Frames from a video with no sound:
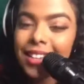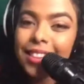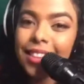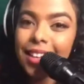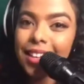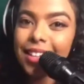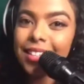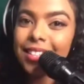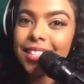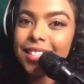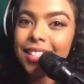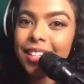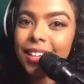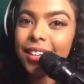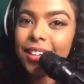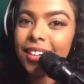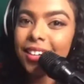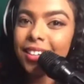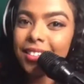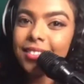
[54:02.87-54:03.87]
this
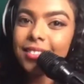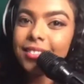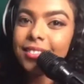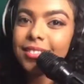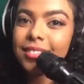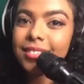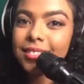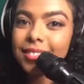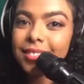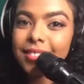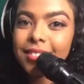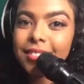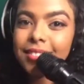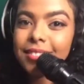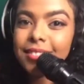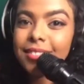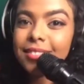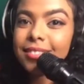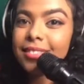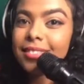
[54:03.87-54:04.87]
here.
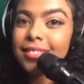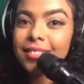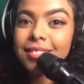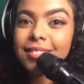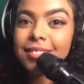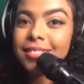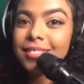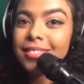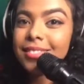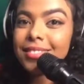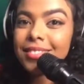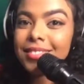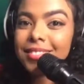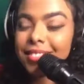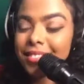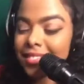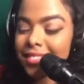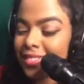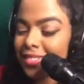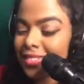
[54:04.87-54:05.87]
I'll be
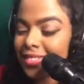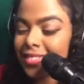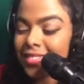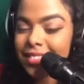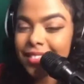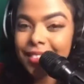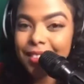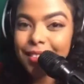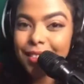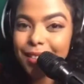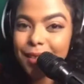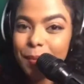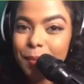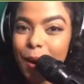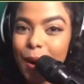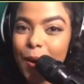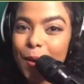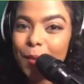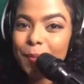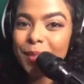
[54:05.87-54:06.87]
hungry. Some
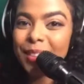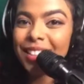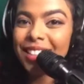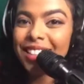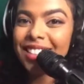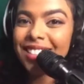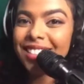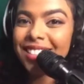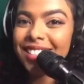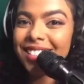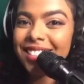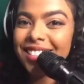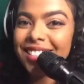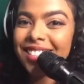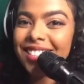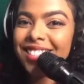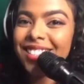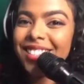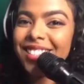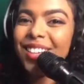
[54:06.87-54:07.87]
harmonies,
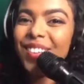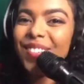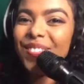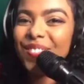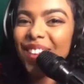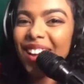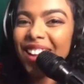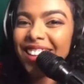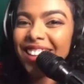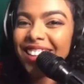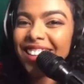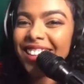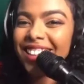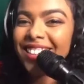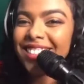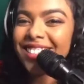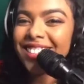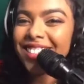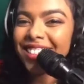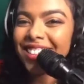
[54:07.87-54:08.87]
some
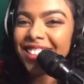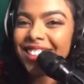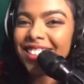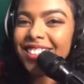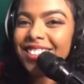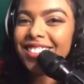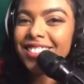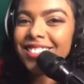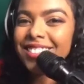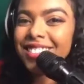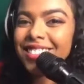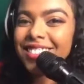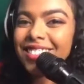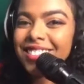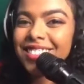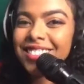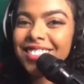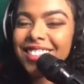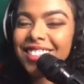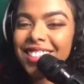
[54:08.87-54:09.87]
melodies here. I'm so
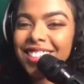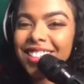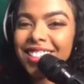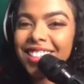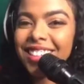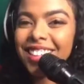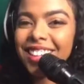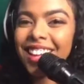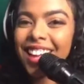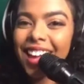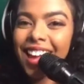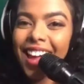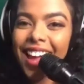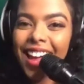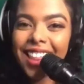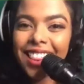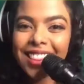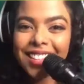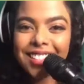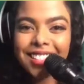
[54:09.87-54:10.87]
hungry. Side of fries,
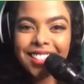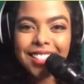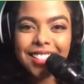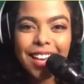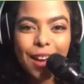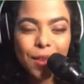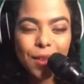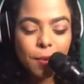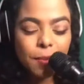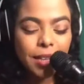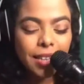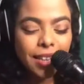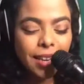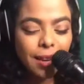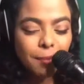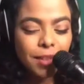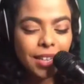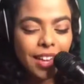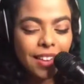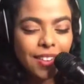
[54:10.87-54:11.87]
and this is how the beat
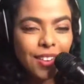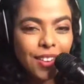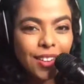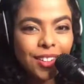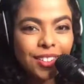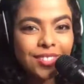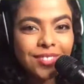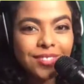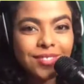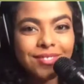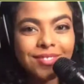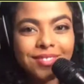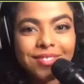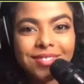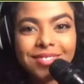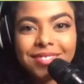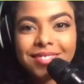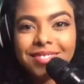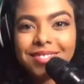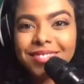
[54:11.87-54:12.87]
came together.
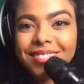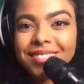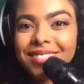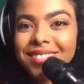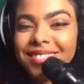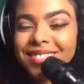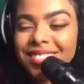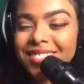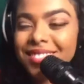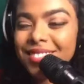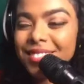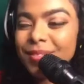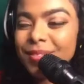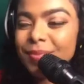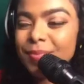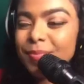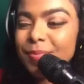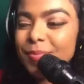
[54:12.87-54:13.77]
I'll be hungry.